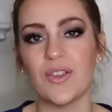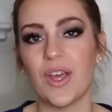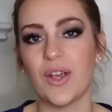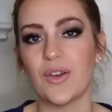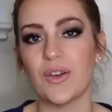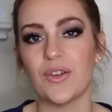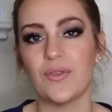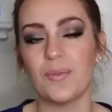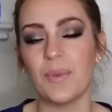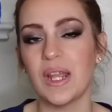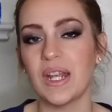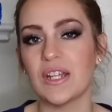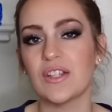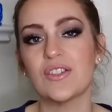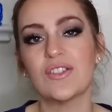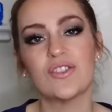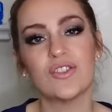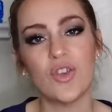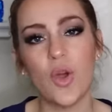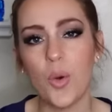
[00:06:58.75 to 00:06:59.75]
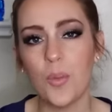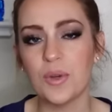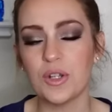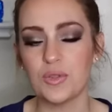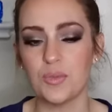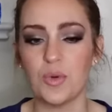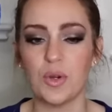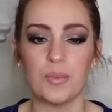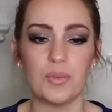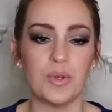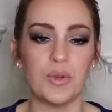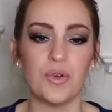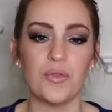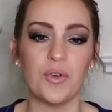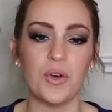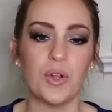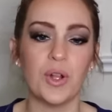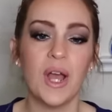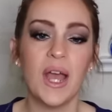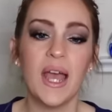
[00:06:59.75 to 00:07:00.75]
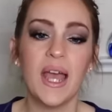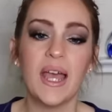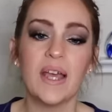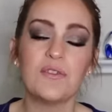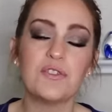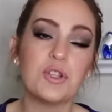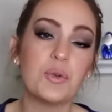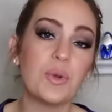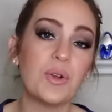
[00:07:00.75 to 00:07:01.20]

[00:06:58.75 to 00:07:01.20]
that could have made it so much more beautiful. If she